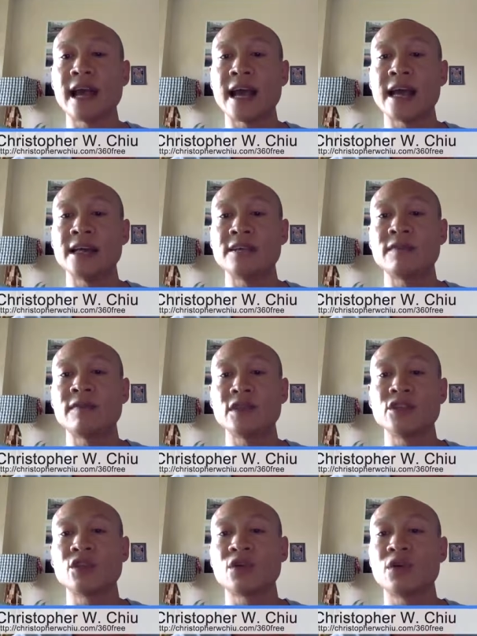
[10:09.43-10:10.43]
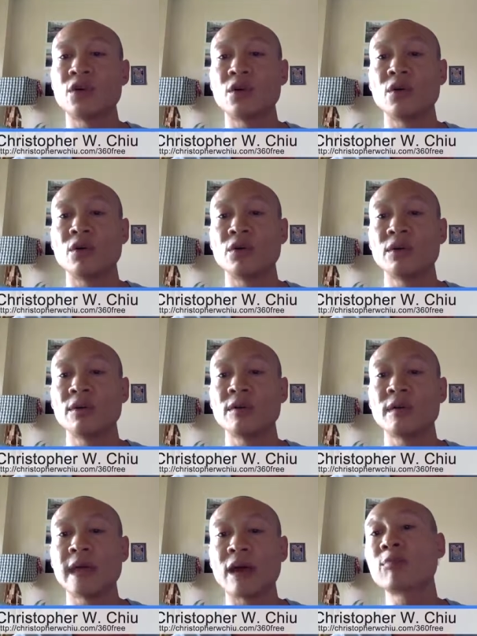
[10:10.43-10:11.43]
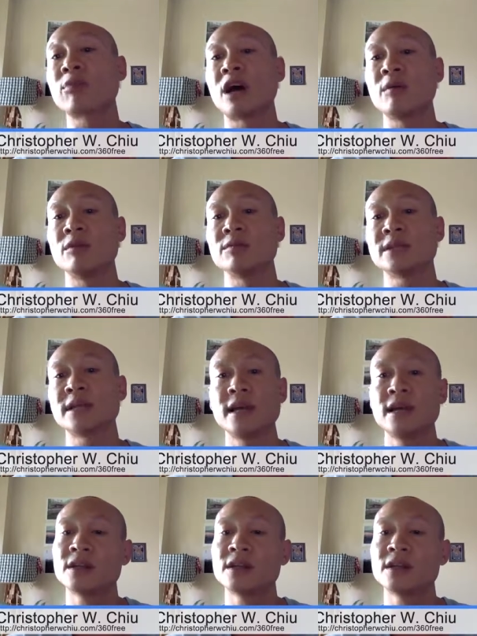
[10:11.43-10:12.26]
as physical health problems.